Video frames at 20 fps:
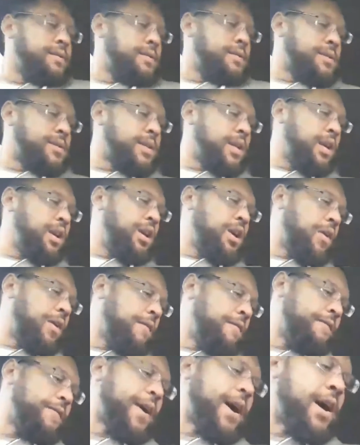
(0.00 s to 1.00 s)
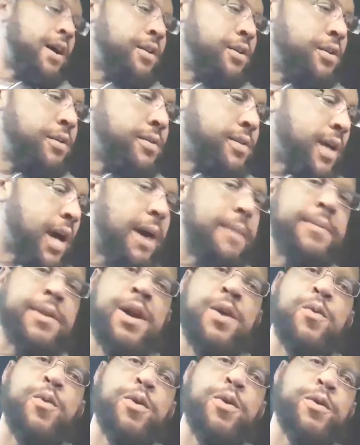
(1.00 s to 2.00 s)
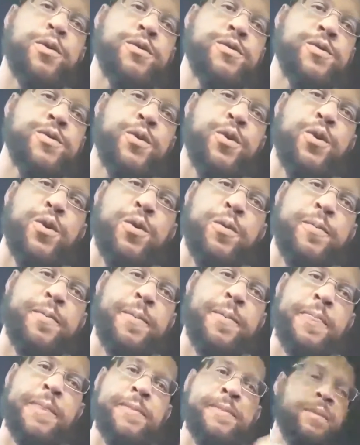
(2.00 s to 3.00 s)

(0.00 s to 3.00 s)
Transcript: CEO and founder, Top Networkers Group.